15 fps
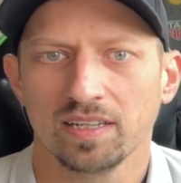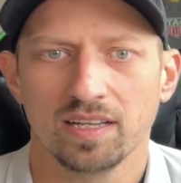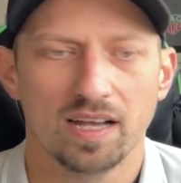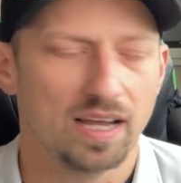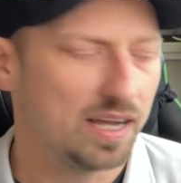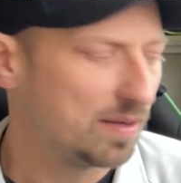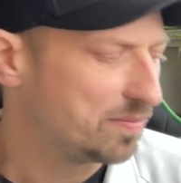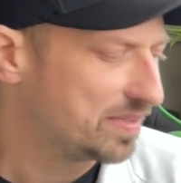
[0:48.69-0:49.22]

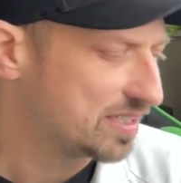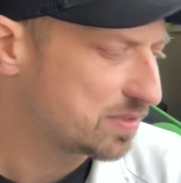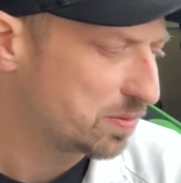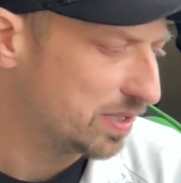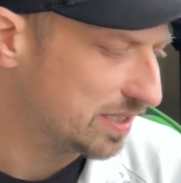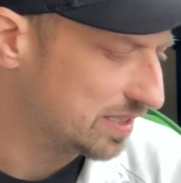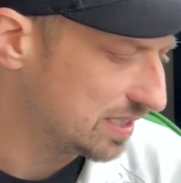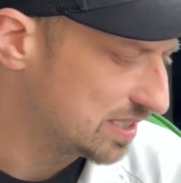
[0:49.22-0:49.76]
Um, this
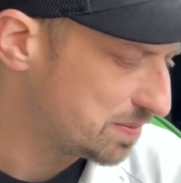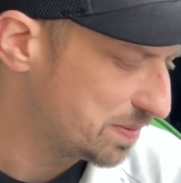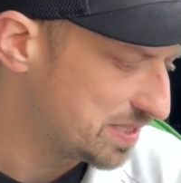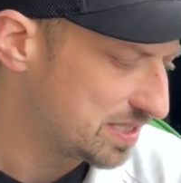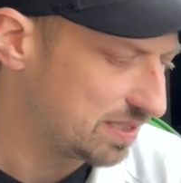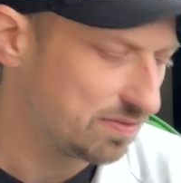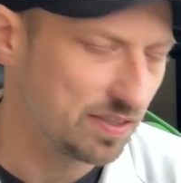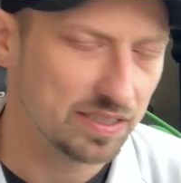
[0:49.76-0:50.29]
one in
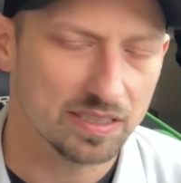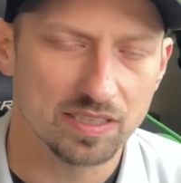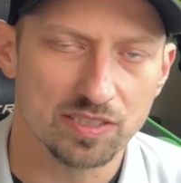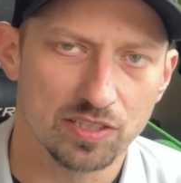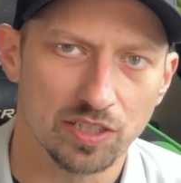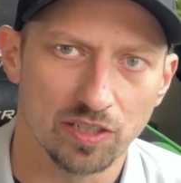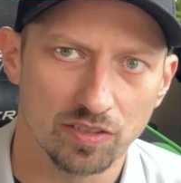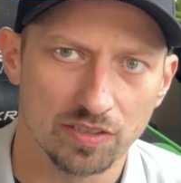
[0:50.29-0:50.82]
specific, the
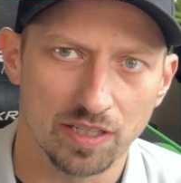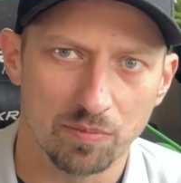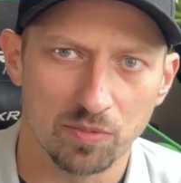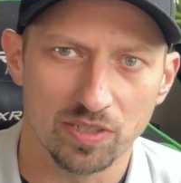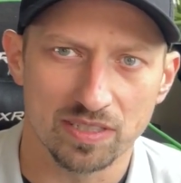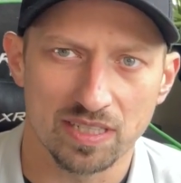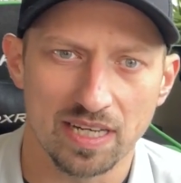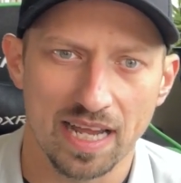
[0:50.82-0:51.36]
serial number
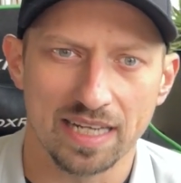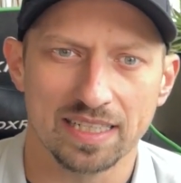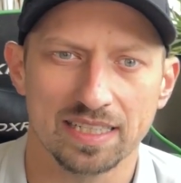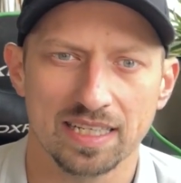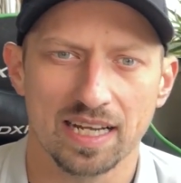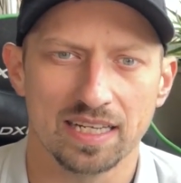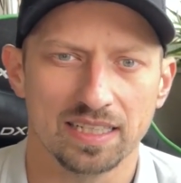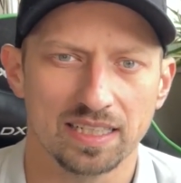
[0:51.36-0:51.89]
is a nineteen
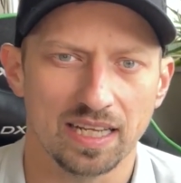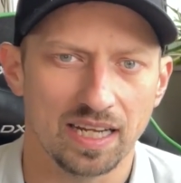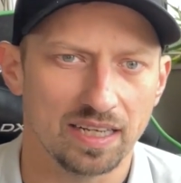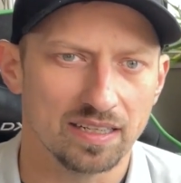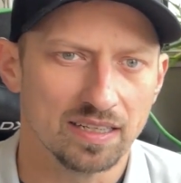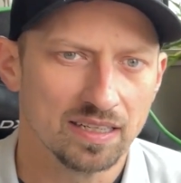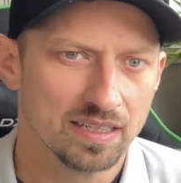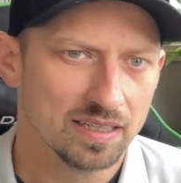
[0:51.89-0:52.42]

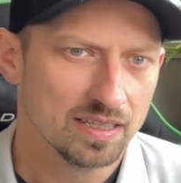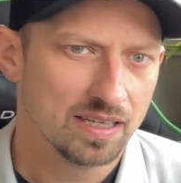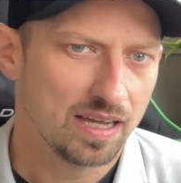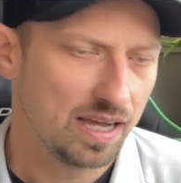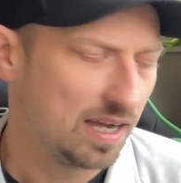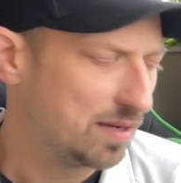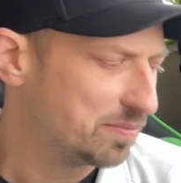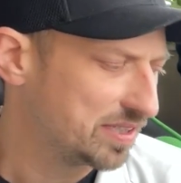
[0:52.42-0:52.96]
ninety-eight.
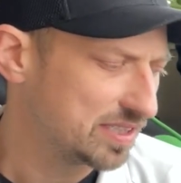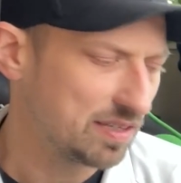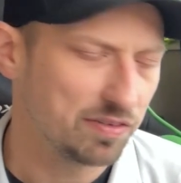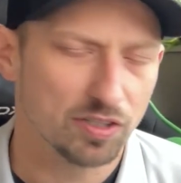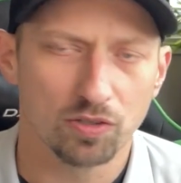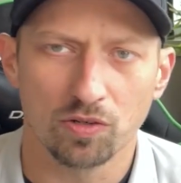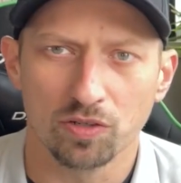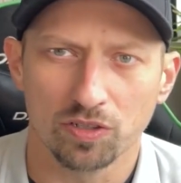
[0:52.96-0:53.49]
Um, they used to have
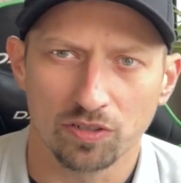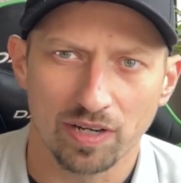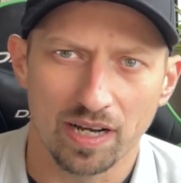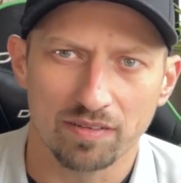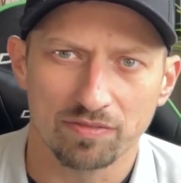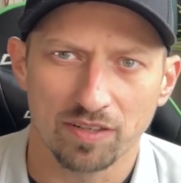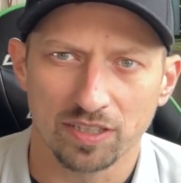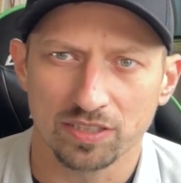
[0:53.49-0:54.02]
a
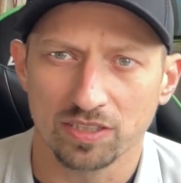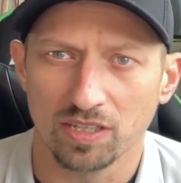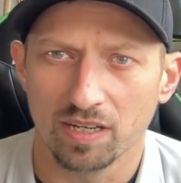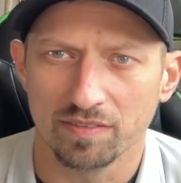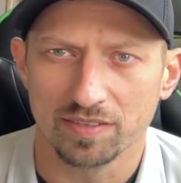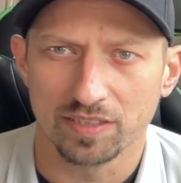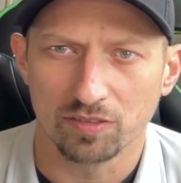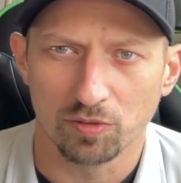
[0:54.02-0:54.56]
chronograph function,
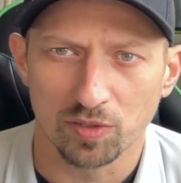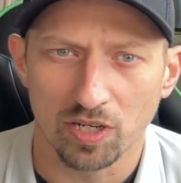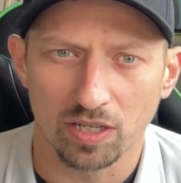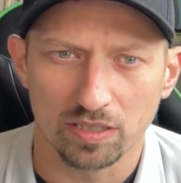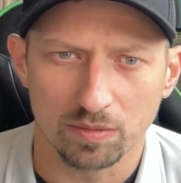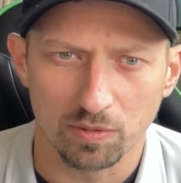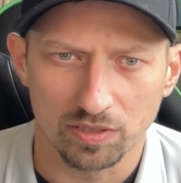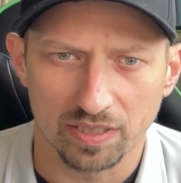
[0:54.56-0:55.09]
obviously we
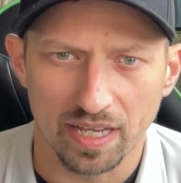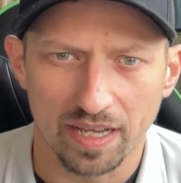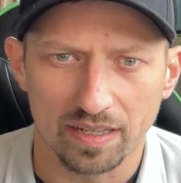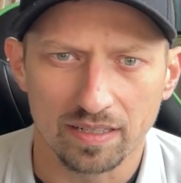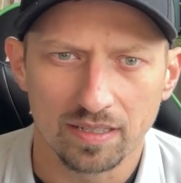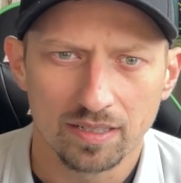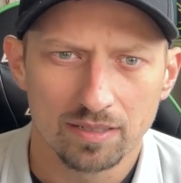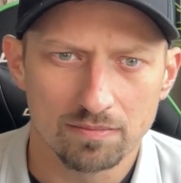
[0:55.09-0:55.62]
talked about that.